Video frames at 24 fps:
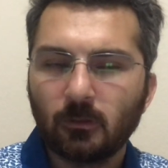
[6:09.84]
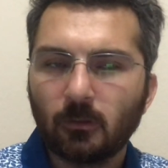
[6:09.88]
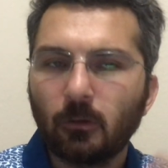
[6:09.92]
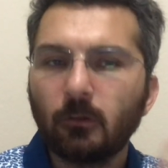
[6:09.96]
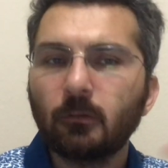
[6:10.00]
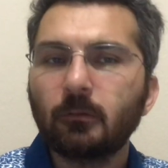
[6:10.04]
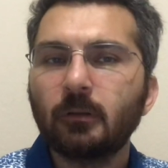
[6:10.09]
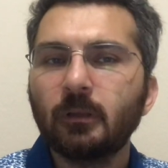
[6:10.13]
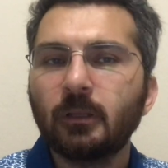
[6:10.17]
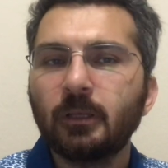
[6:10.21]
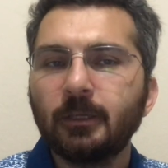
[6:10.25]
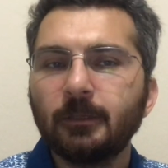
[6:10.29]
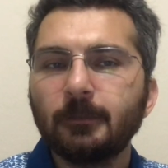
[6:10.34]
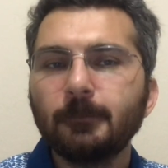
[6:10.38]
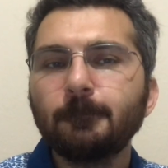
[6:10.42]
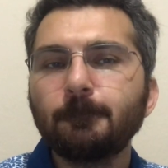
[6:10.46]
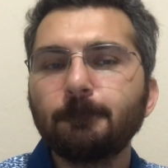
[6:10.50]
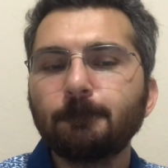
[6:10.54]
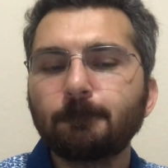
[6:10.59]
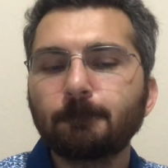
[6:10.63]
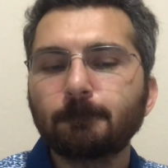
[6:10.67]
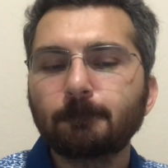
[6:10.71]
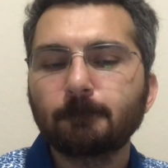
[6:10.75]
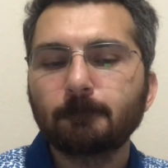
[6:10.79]
Thirdly,
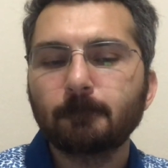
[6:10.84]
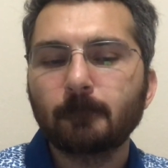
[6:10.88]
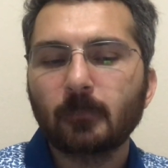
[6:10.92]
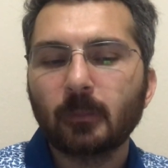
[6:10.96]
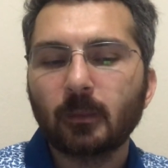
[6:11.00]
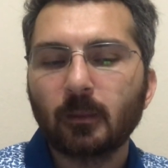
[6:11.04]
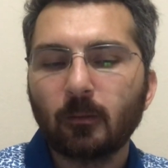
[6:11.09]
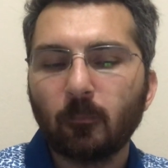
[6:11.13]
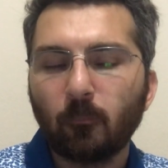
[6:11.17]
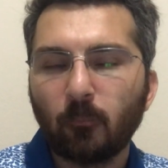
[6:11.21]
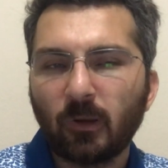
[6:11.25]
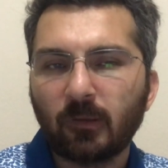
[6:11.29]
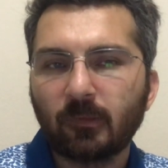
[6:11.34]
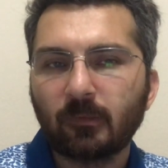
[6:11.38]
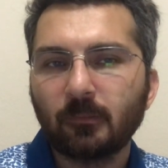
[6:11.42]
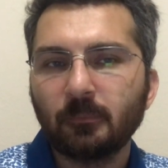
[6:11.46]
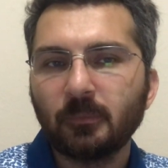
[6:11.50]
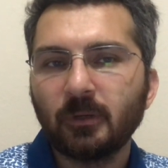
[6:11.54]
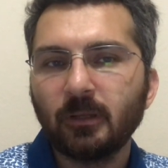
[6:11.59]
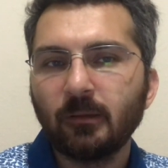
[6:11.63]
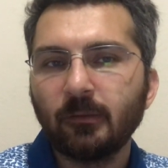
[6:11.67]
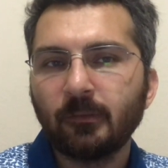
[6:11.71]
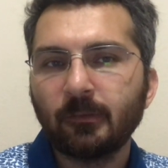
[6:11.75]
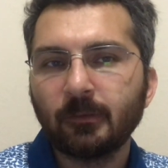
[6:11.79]

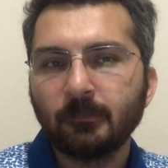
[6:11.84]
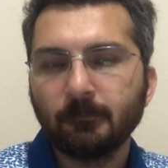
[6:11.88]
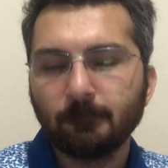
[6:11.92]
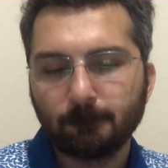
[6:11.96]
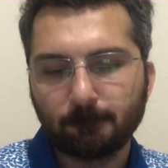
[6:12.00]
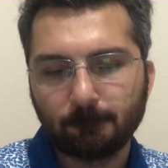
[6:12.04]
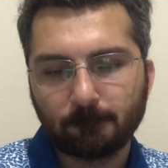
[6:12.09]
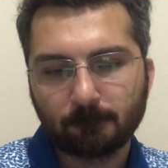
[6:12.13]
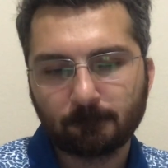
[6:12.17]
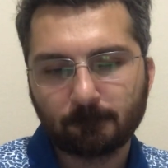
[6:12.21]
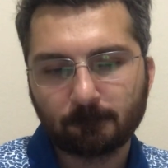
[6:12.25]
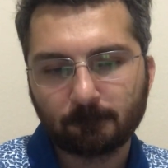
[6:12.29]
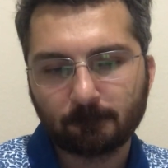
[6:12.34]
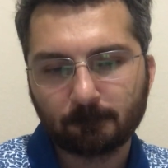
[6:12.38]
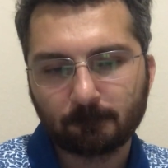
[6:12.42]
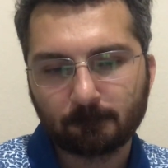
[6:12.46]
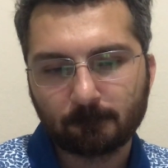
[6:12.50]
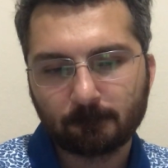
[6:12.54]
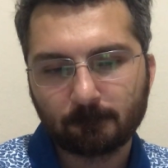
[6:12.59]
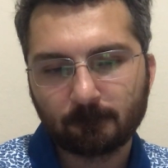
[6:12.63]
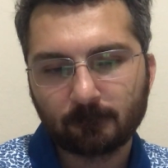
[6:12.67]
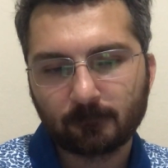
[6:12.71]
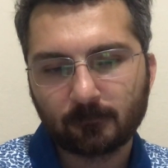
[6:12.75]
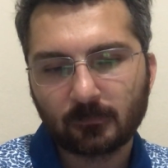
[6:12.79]
maximalism.
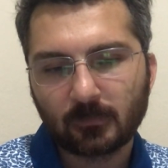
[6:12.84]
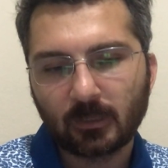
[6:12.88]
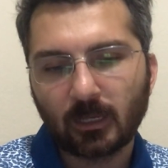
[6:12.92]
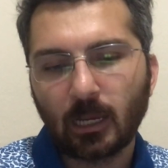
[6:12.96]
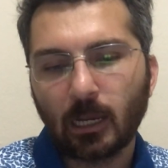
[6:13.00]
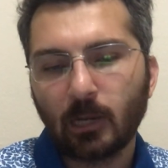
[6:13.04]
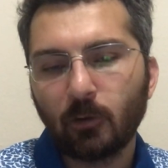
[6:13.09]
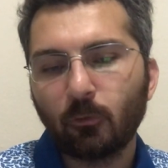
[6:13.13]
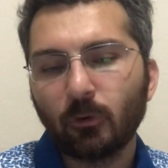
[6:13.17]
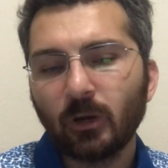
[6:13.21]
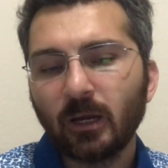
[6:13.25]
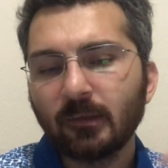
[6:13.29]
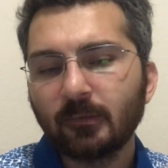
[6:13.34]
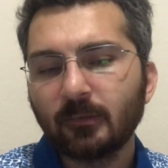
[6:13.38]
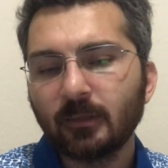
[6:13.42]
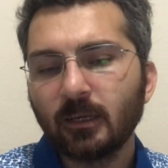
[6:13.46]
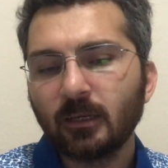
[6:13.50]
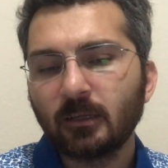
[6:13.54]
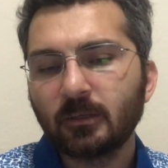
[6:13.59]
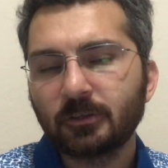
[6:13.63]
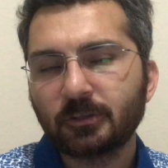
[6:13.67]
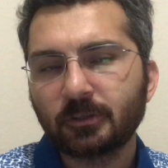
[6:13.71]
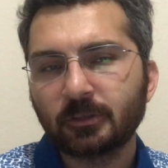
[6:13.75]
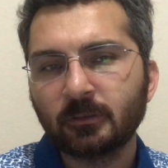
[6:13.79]
A right
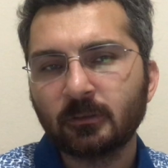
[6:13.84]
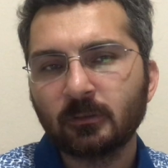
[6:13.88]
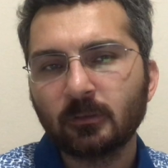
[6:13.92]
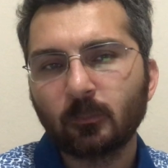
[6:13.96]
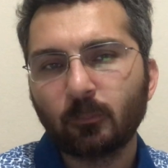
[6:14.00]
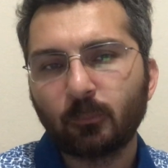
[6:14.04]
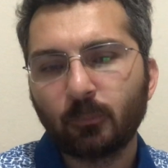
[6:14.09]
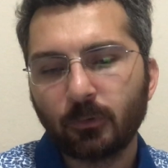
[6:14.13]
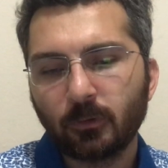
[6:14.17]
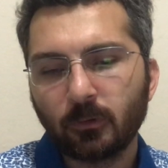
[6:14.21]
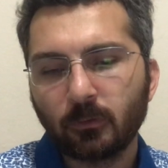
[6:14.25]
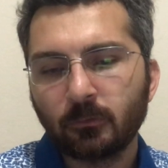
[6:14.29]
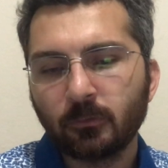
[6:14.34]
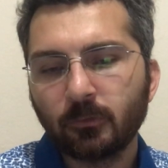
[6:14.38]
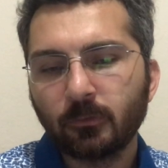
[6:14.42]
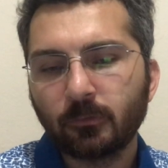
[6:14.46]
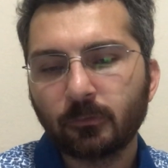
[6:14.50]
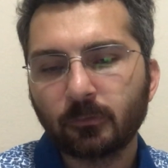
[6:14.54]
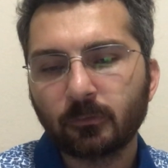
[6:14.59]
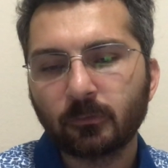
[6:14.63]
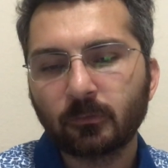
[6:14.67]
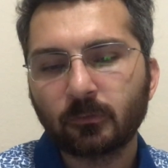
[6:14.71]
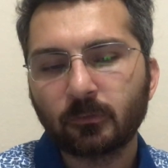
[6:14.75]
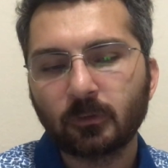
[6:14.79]
action
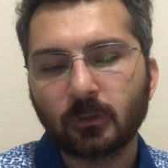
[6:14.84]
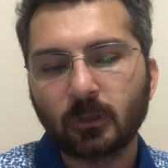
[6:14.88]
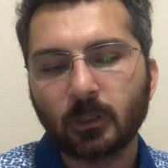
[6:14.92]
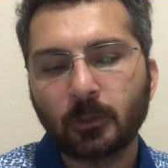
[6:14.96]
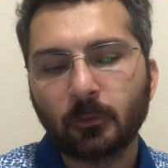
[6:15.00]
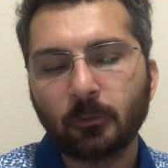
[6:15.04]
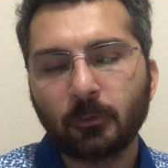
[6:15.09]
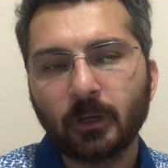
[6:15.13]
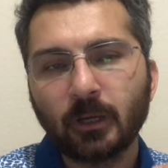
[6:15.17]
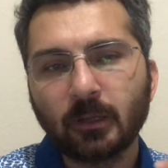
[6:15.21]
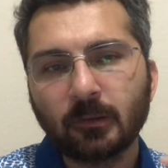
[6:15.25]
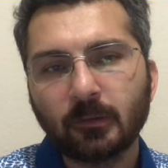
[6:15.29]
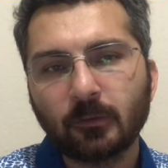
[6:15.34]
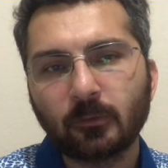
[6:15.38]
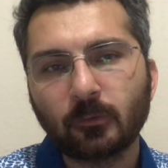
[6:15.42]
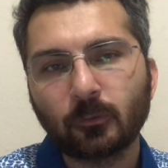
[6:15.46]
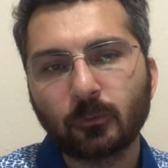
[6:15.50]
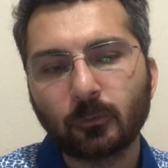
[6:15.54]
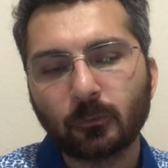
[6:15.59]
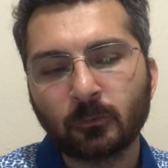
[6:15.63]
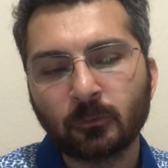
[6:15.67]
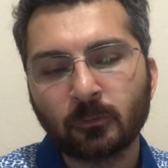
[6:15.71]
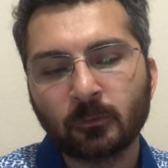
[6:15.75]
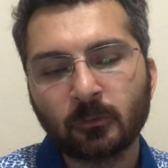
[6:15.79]
produces the greatest
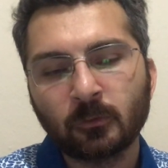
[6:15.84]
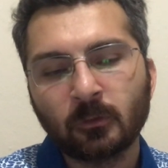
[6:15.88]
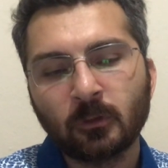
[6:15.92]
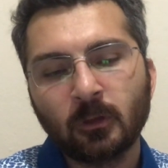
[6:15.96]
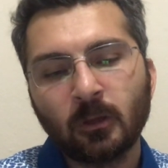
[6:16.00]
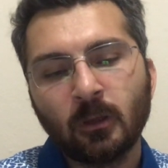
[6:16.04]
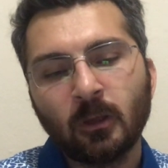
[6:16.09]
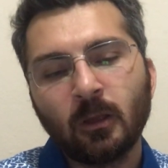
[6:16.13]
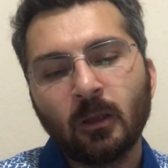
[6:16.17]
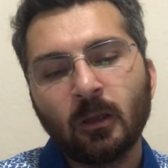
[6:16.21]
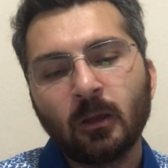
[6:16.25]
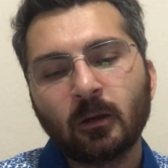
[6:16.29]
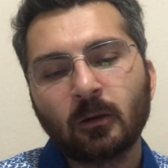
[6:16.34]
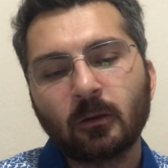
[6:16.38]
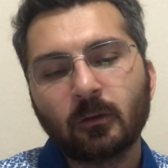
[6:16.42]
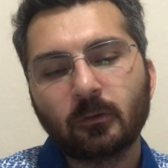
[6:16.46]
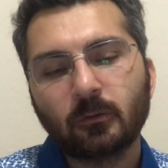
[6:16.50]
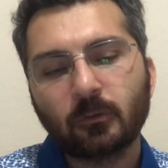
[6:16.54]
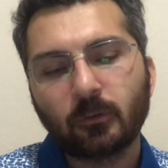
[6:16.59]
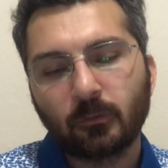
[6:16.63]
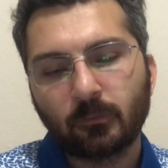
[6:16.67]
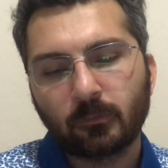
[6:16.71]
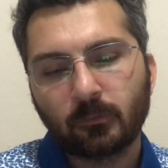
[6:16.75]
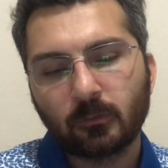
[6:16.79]
good,
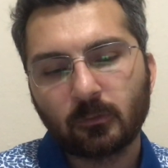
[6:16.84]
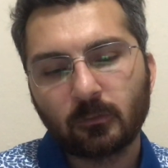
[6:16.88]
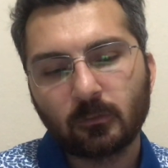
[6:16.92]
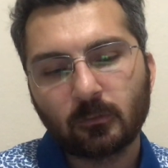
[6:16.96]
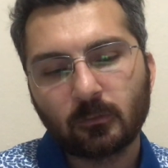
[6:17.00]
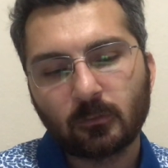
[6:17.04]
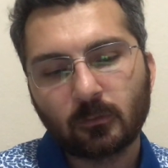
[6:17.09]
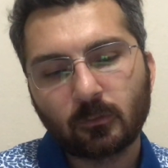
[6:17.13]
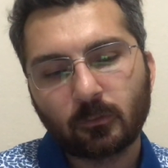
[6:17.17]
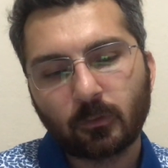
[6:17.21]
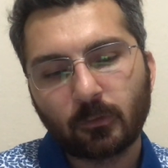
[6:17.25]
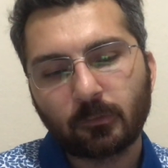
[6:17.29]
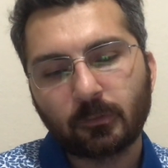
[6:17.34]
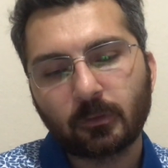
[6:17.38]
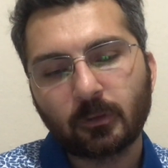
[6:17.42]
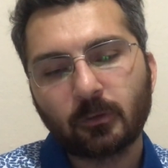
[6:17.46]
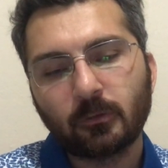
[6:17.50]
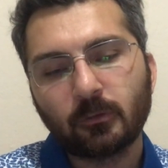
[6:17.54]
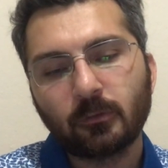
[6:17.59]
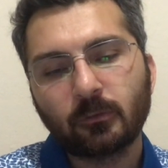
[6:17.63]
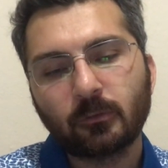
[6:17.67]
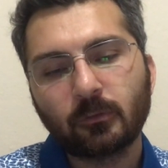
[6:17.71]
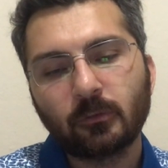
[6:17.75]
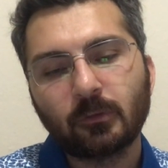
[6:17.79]

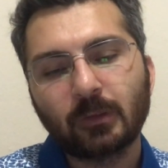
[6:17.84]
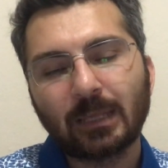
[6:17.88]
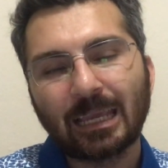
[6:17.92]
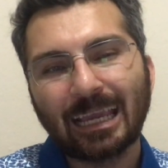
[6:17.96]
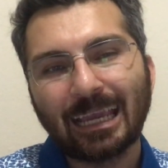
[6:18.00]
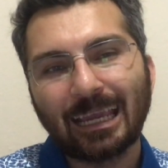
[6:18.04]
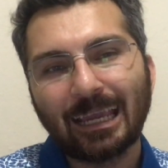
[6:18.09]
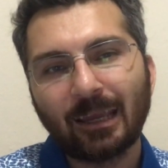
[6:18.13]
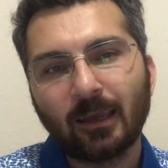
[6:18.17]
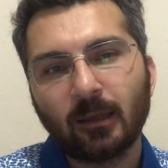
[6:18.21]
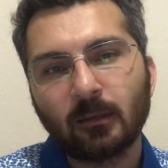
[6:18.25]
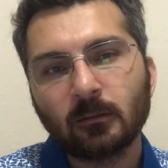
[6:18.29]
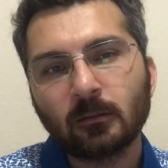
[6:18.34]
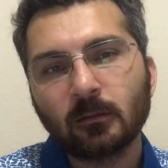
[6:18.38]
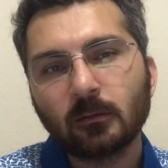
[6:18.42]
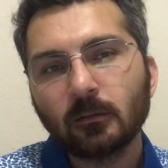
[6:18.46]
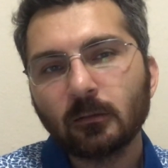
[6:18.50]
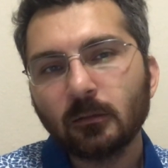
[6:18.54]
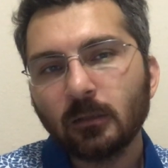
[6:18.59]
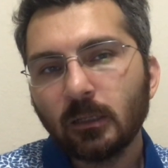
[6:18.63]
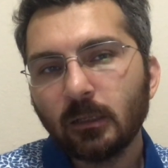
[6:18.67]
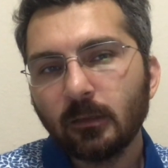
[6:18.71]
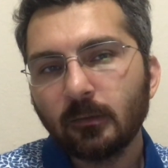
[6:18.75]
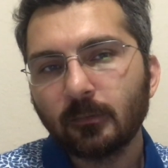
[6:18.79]
consequences, and
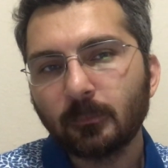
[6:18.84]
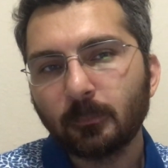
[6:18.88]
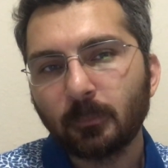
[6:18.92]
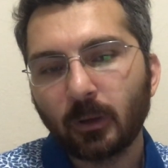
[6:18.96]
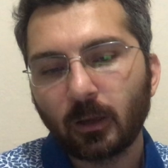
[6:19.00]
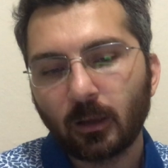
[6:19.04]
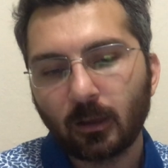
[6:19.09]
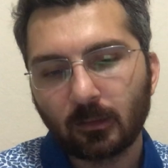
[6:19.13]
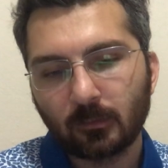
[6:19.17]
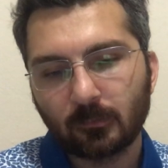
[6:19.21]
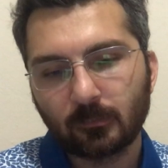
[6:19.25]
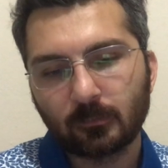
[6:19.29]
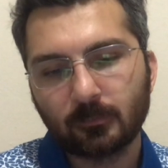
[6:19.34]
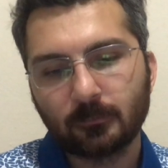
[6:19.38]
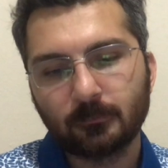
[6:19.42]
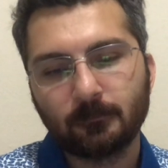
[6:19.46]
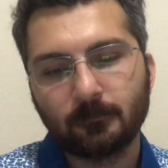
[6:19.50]
least bad.